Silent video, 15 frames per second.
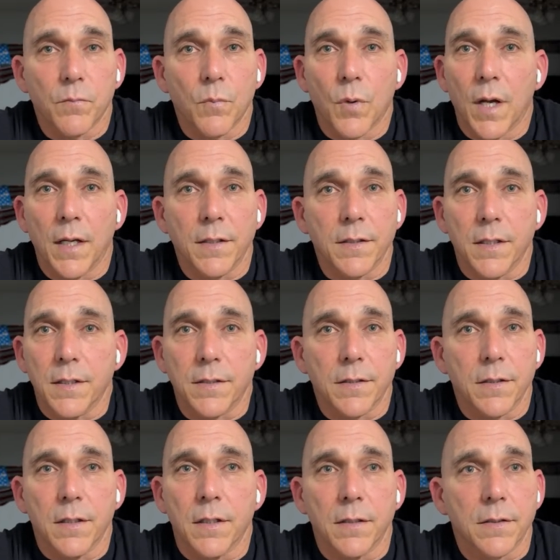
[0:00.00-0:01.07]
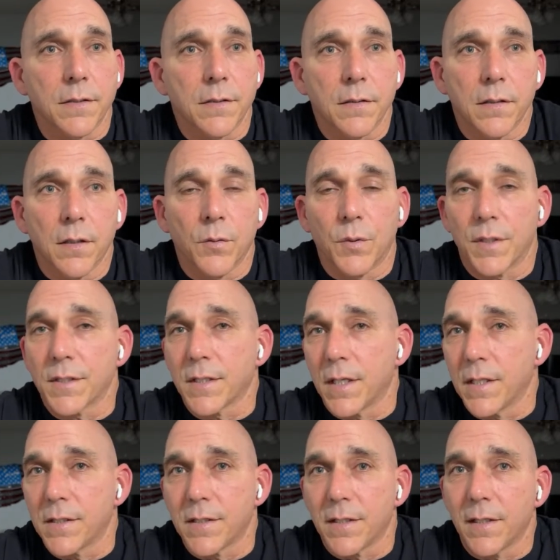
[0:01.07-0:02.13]
Right? It's. I want to say
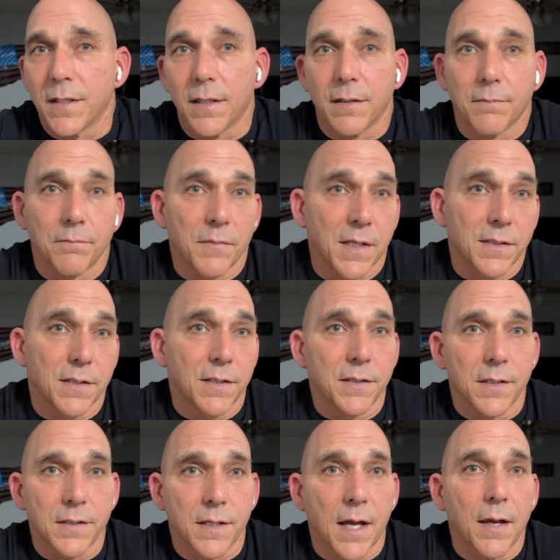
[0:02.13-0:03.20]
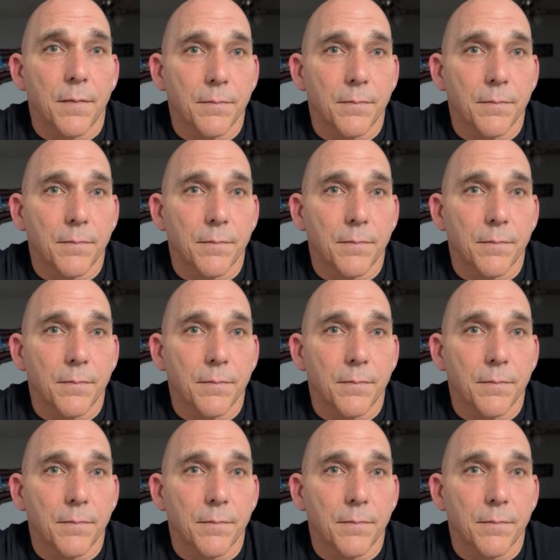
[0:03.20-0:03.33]
it's as easy as that.